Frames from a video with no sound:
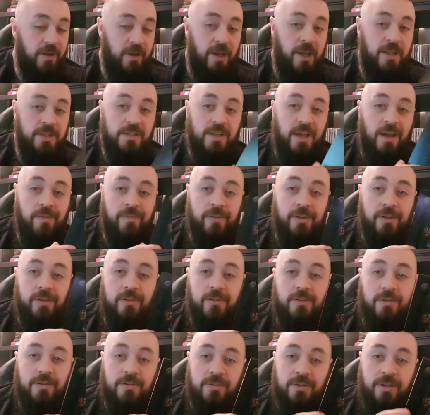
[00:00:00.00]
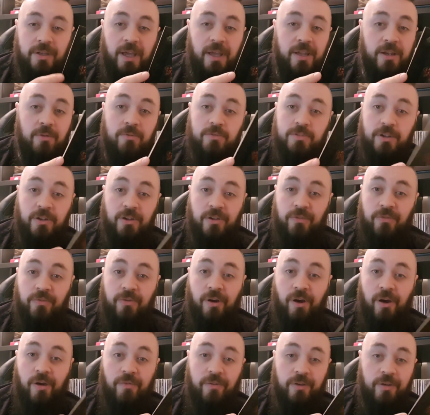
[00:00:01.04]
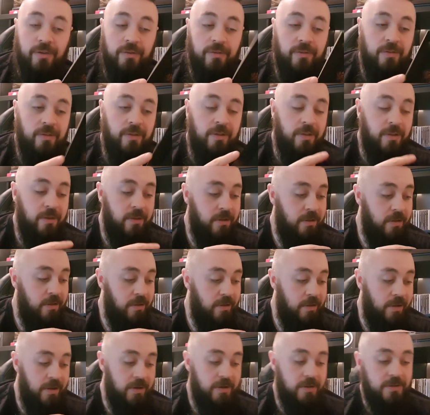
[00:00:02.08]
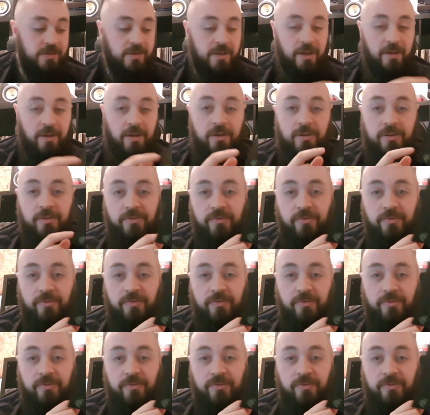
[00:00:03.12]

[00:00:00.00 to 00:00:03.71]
I had to have it because, again, it was only a £5, and it's only